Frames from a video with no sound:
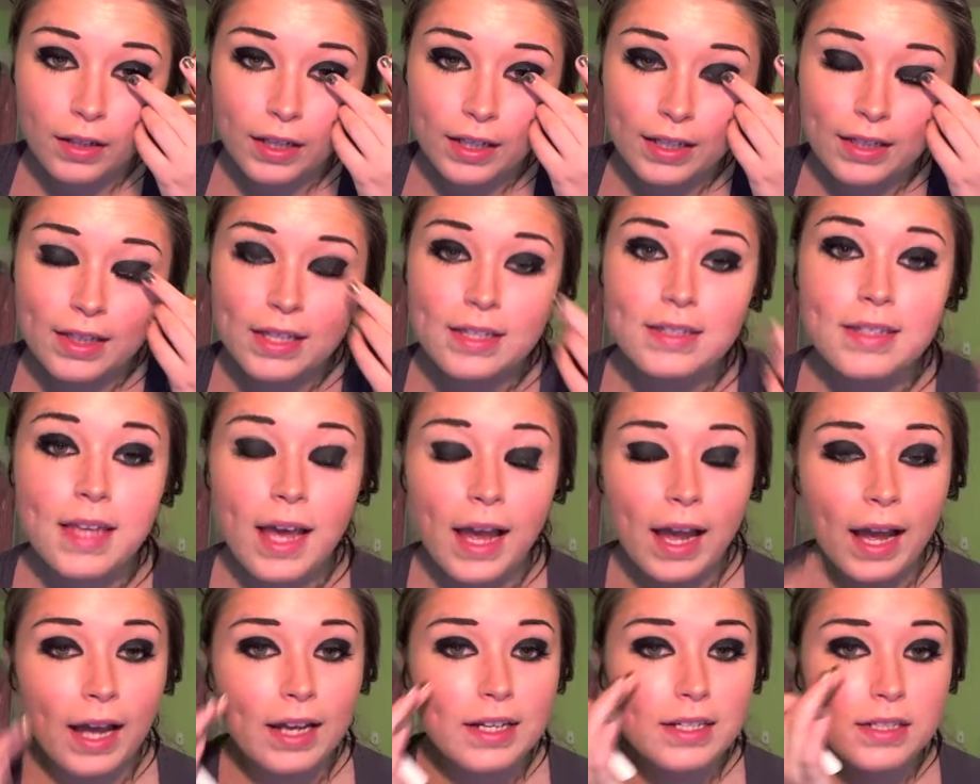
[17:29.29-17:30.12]
Like this
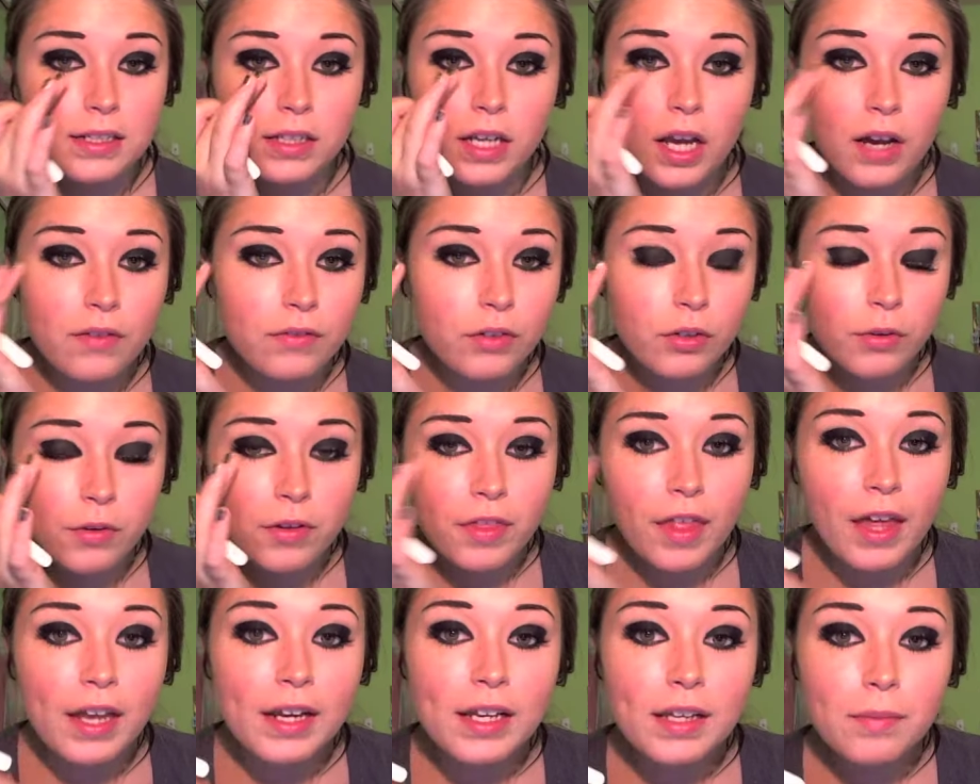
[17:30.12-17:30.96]
eye, I didn't cover it
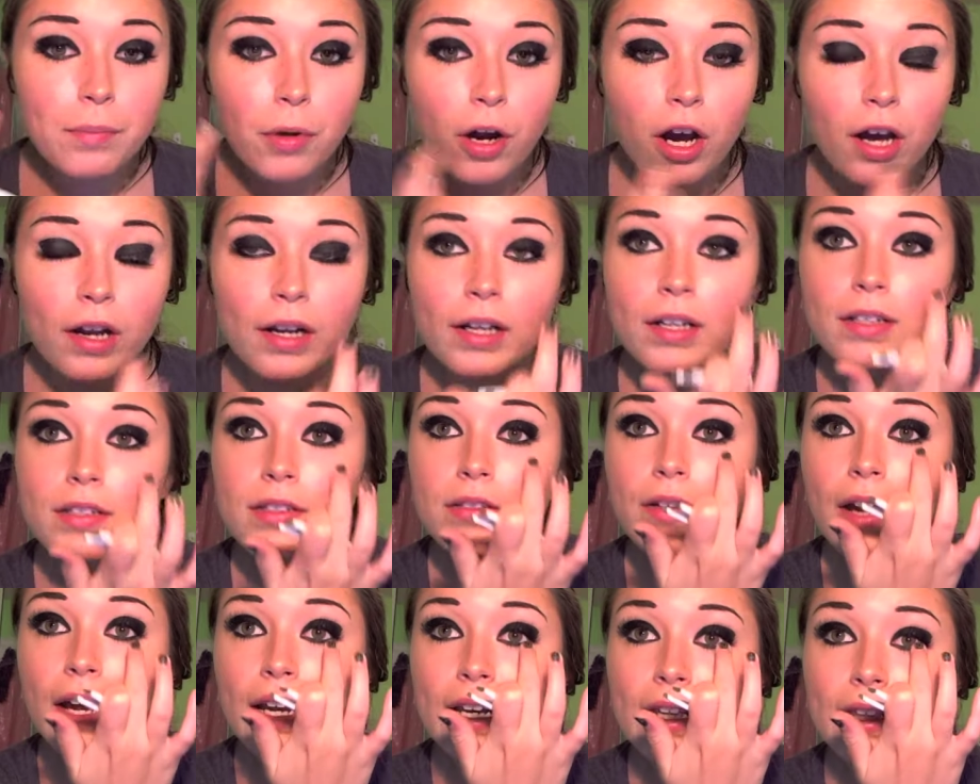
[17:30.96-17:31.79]
with any
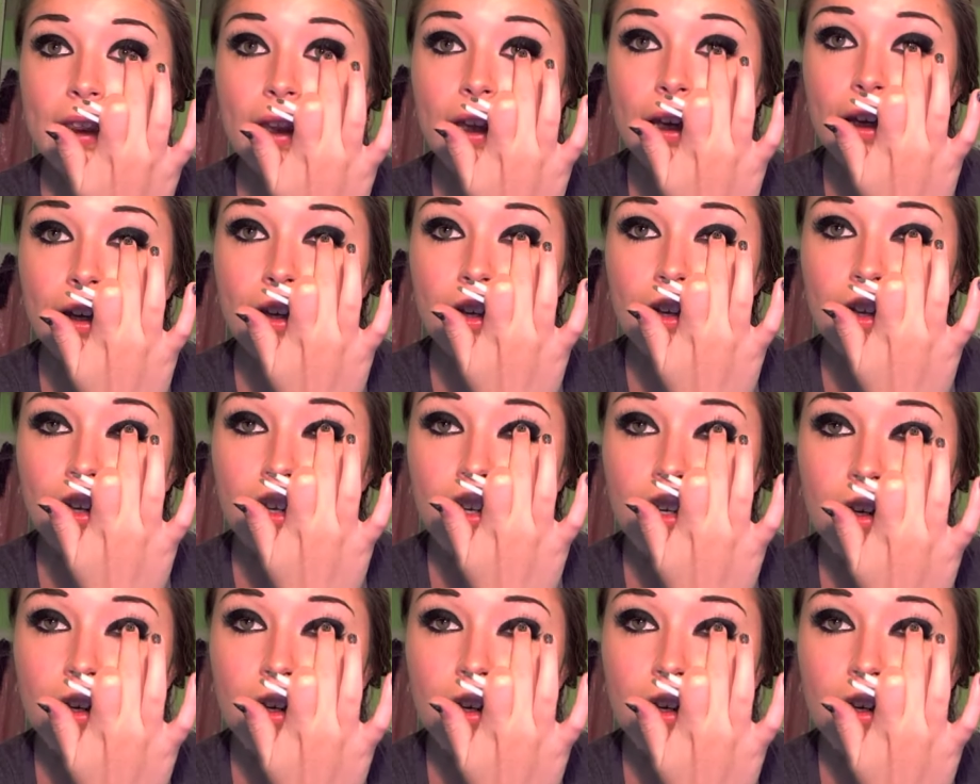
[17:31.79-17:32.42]
products or anything.